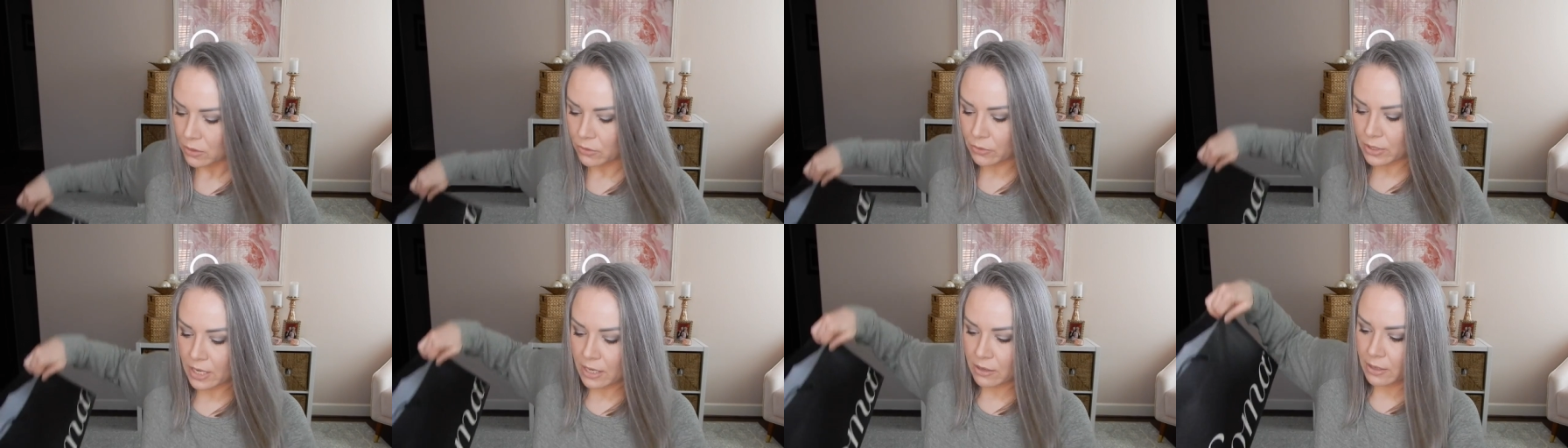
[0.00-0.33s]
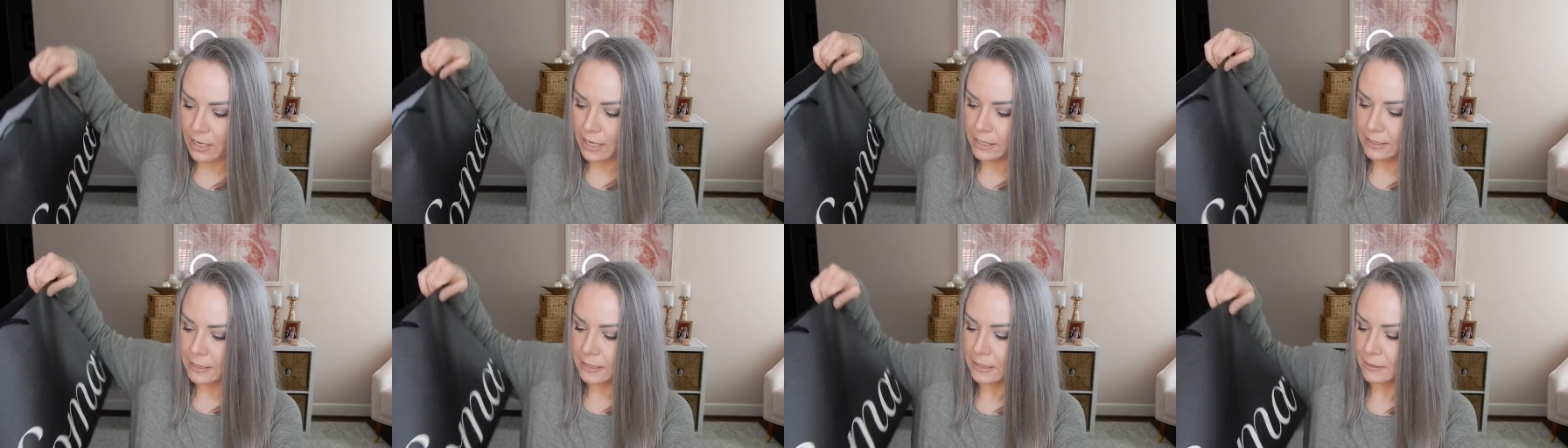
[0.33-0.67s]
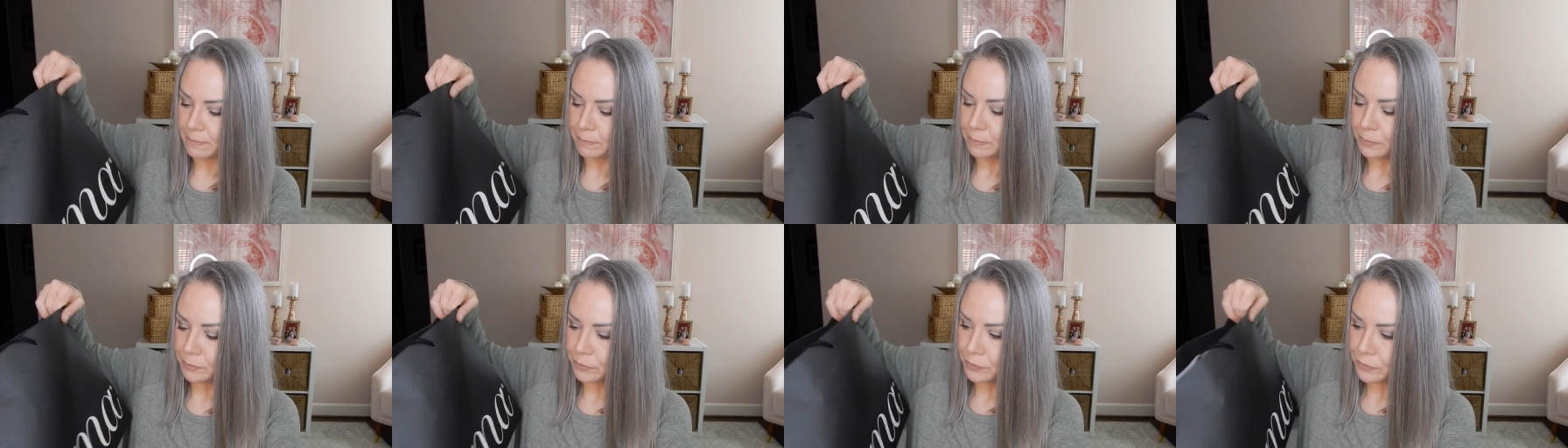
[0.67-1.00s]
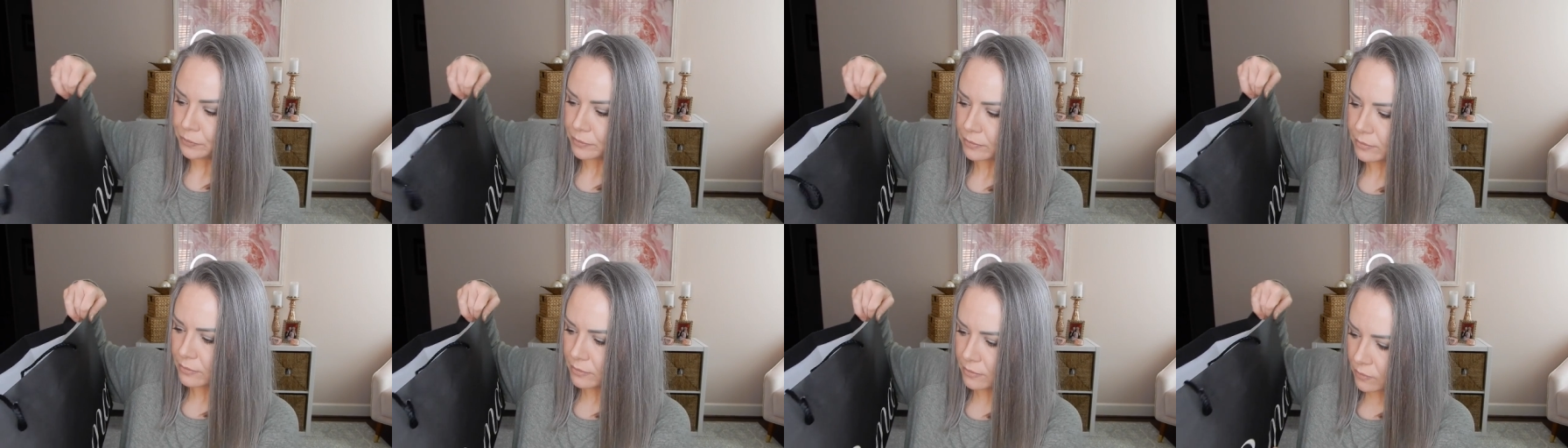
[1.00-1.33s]
Okay, you guys.
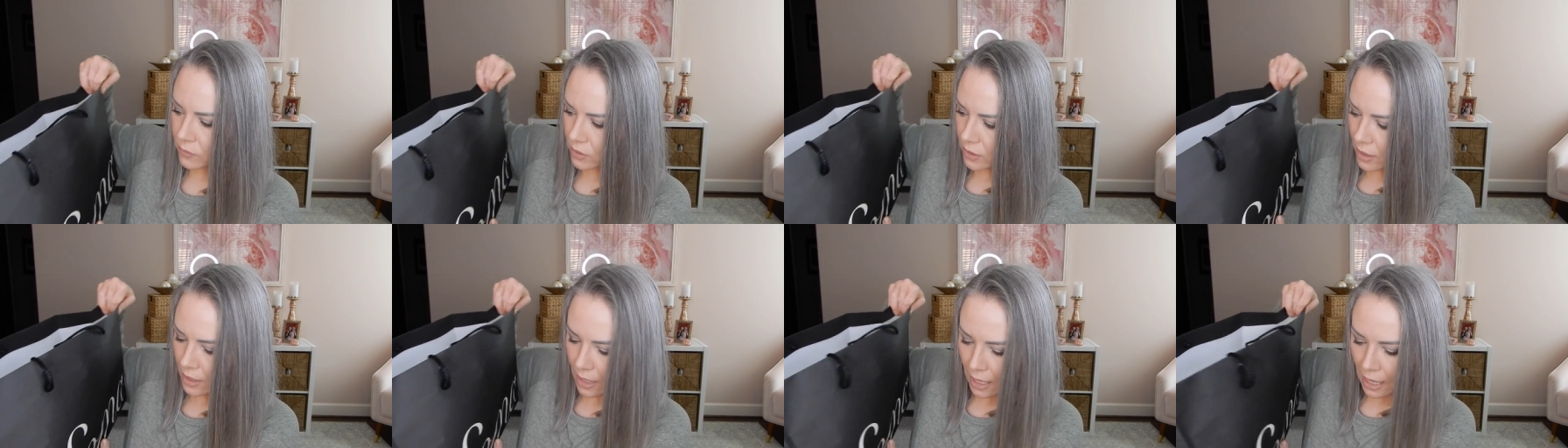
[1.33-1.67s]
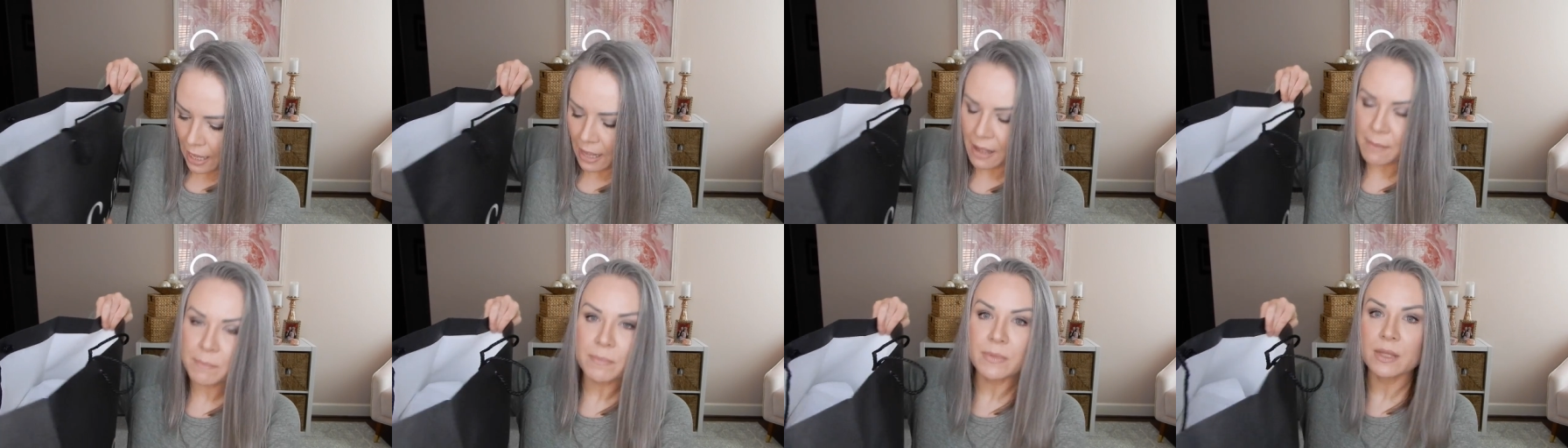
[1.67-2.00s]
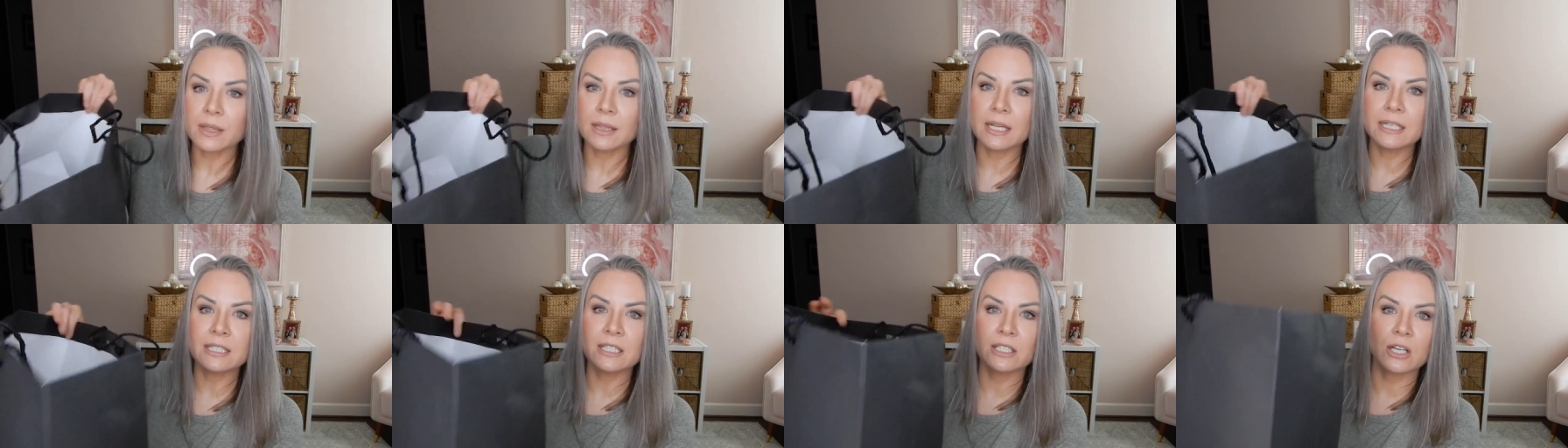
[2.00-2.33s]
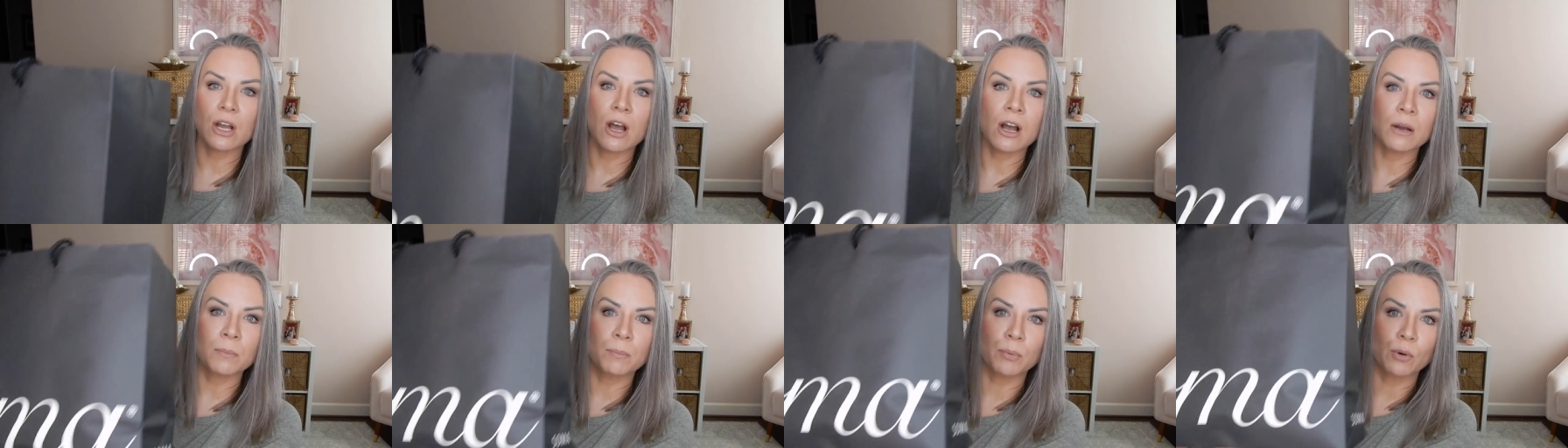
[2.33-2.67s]
Um, let's
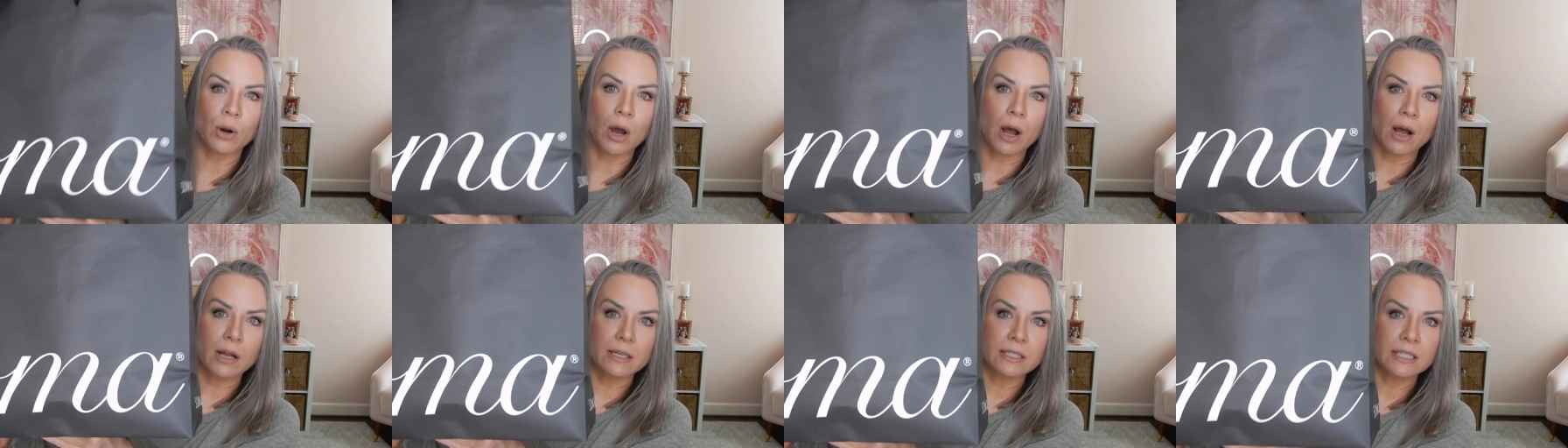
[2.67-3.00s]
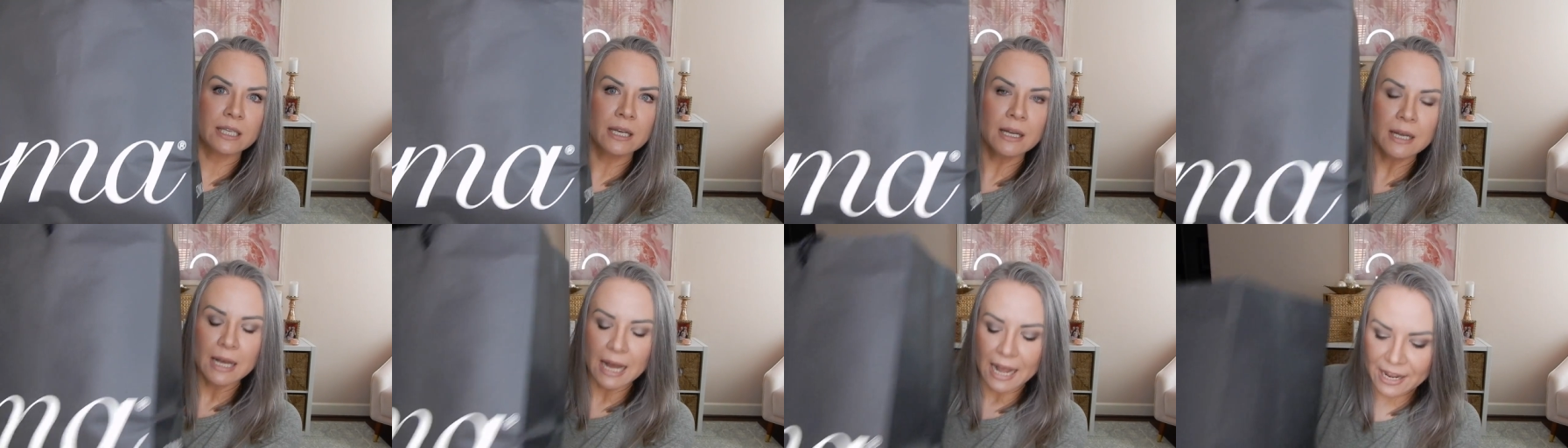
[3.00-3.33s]
talk bras.